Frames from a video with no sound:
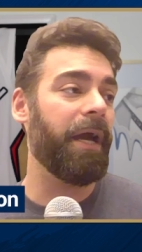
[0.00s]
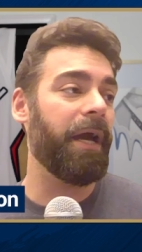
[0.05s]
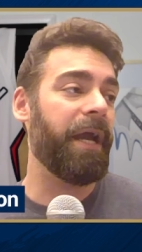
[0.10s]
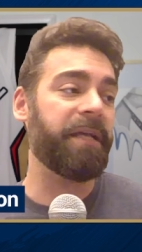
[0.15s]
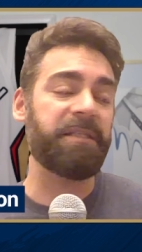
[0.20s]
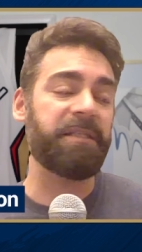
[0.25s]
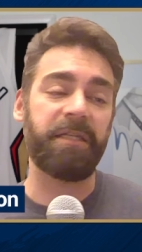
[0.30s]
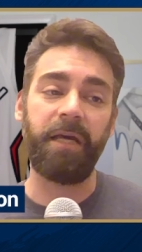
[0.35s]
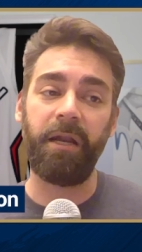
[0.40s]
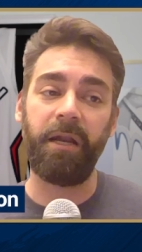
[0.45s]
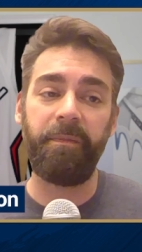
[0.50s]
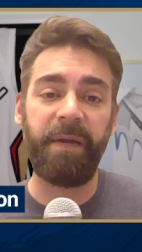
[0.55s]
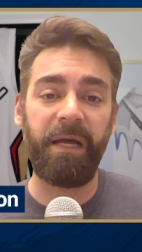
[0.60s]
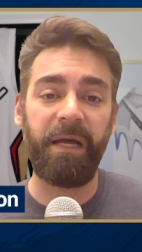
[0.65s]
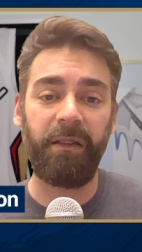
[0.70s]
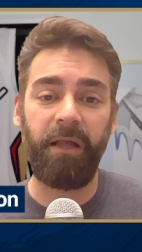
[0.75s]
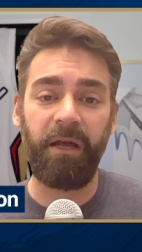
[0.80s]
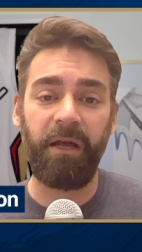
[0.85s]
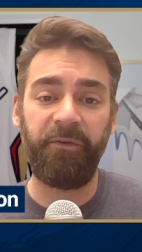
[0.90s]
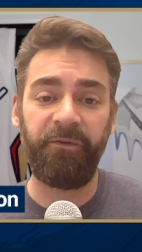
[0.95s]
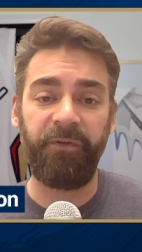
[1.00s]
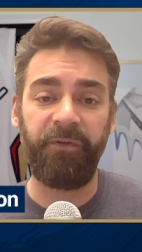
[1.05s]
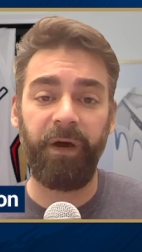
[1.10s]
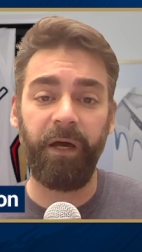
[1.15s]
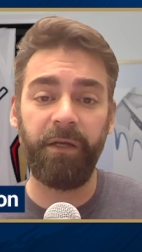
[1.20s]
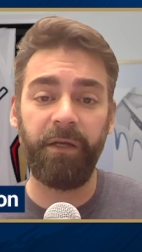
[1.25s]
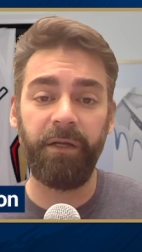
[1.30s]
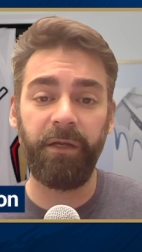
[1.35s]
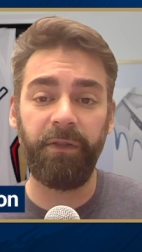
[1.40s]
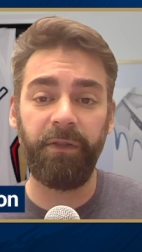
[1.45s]
It's going to be a lot of
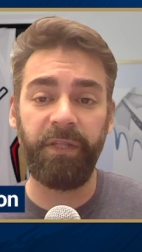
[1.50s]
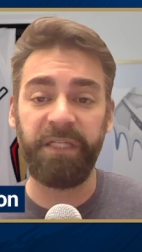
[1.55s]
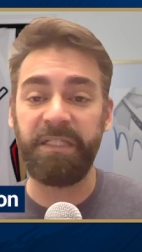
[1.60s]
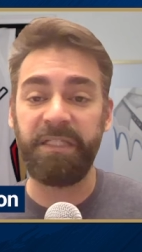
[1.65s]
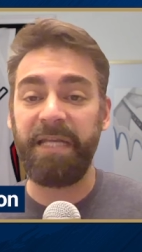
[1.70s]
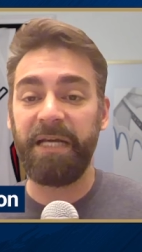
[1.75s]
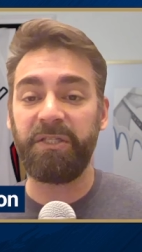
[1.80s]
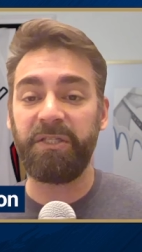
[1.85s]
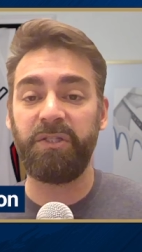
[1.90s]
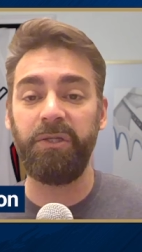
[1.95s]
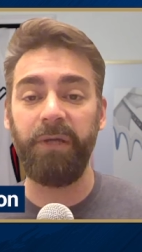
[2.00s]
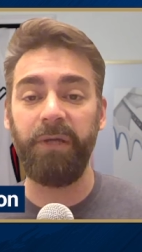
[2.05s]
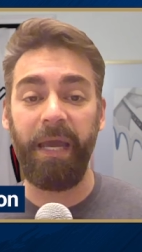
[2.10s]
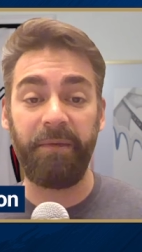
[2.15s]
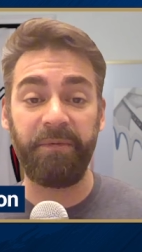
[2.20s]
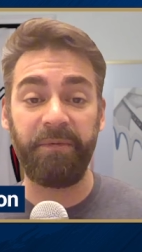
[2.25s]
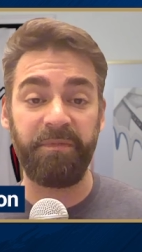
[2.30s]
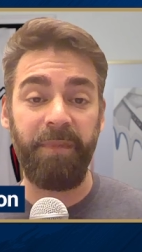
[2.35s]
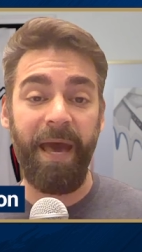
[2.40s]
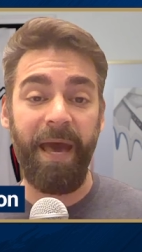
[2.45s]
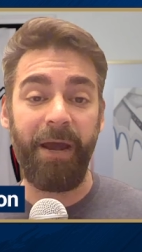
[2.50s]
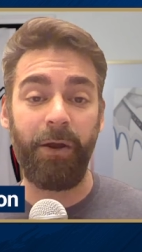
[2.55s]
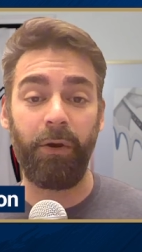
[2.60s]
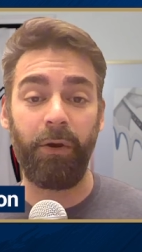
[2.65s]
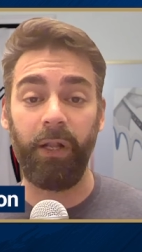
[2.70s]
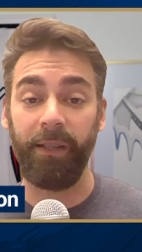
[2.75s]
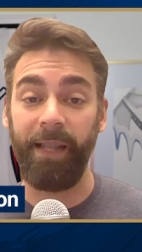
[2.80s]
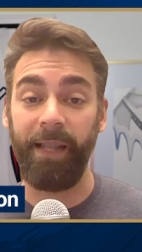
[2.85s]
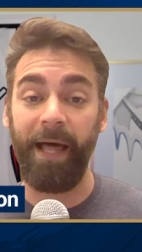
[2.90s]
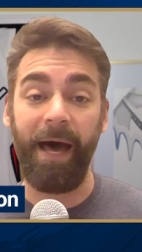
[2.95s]
fun. These next two games matter a
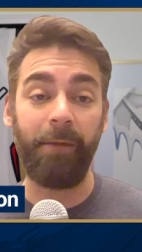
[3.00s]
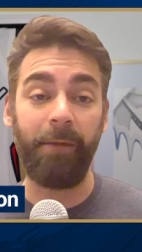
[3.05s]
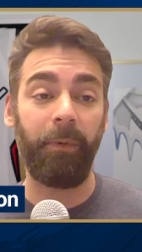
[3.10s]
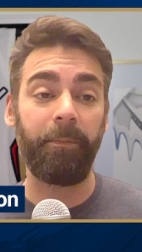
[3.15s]
lot.